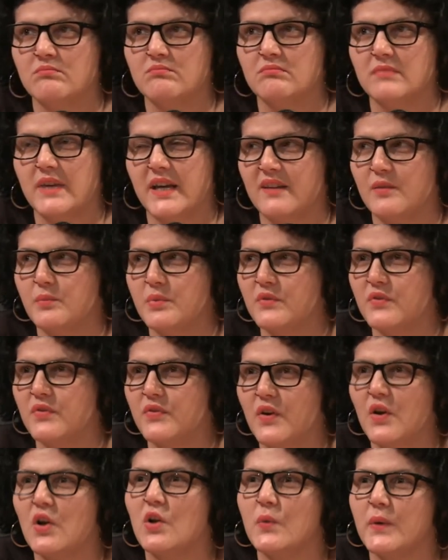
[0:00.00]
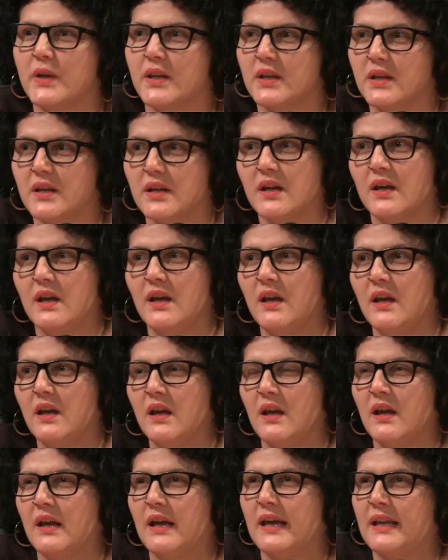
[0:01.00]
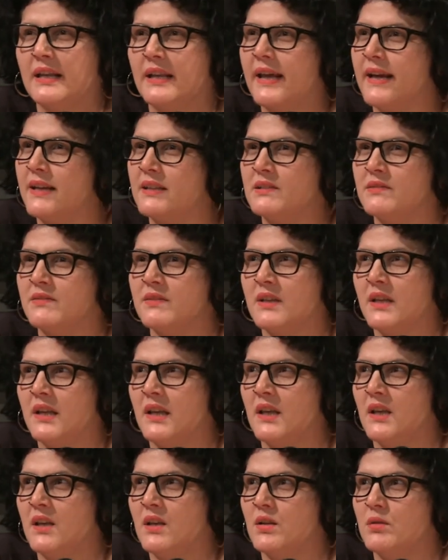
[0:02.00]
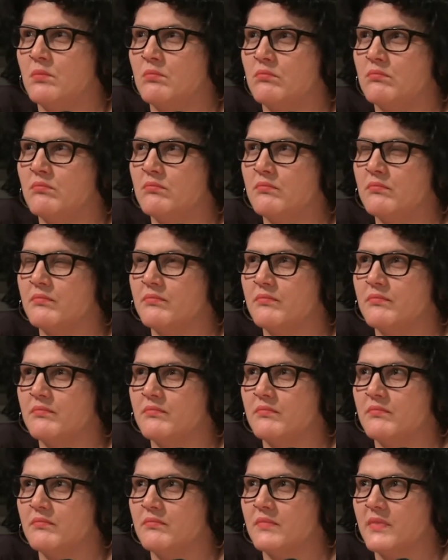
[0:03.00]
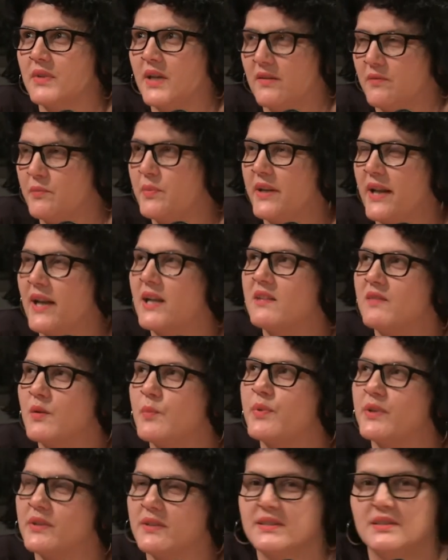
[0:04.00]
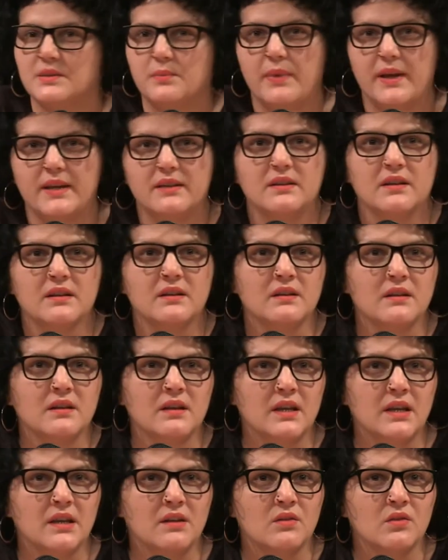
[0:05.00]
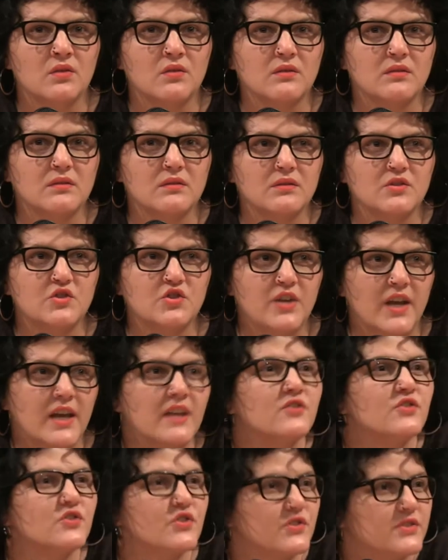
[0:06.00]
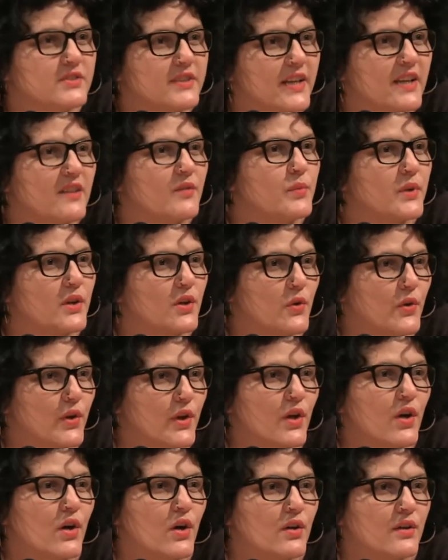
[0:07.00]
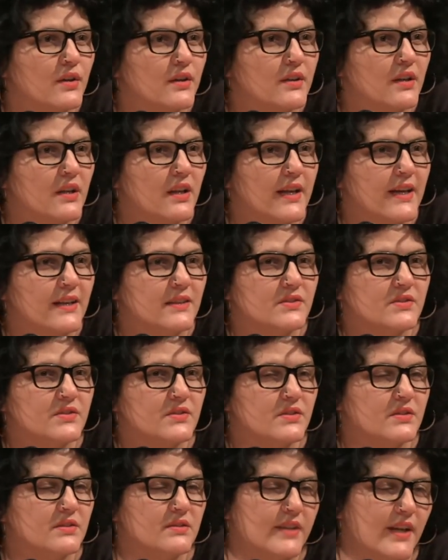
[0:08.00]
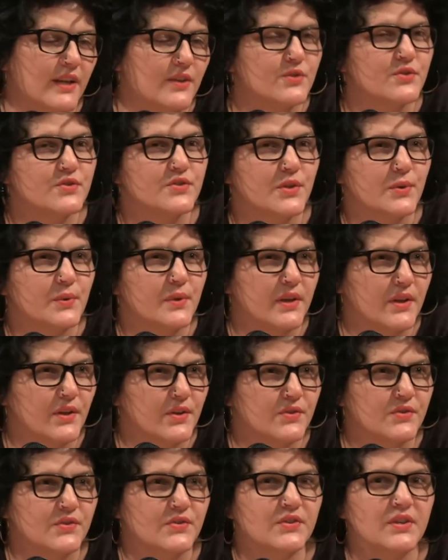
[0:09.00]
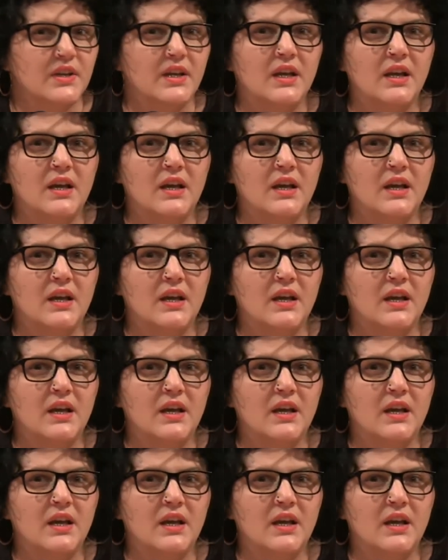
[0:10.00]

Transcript: I have been following and actively I've been actively participating in changes that have been going on in the last 10 or so years